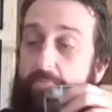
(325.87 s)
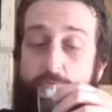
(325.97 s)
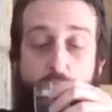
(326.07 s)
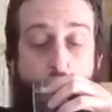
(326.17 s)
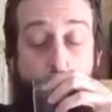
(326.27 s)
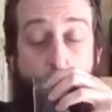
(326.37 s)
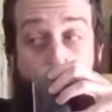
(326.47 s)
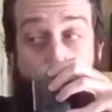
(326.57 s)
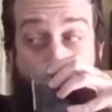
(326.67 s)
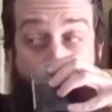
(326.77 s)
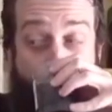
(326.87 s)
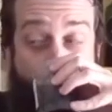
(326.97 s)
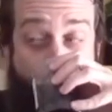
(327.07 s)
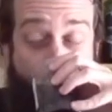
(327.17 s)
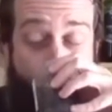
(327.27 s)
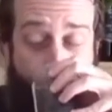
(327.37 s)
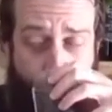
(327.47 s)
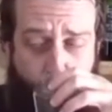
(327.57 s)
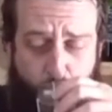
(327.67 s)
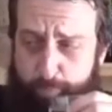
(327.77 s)
Let's keep going.
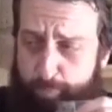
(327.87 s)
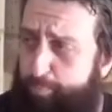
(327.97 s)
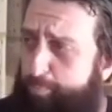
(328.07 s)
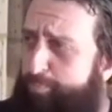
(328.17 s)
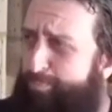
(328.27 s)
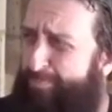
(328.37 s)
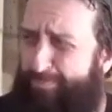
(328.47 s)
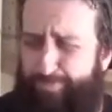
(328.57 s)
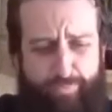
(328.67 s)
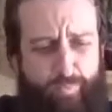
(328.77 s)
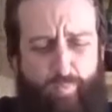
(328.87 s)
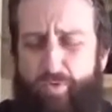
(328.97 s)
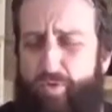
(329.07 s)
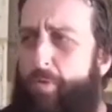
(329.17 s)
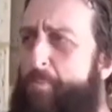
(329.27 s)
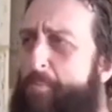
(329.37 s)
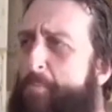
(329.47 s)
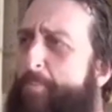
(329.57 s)
Have a fucking drinky. Have a drinky.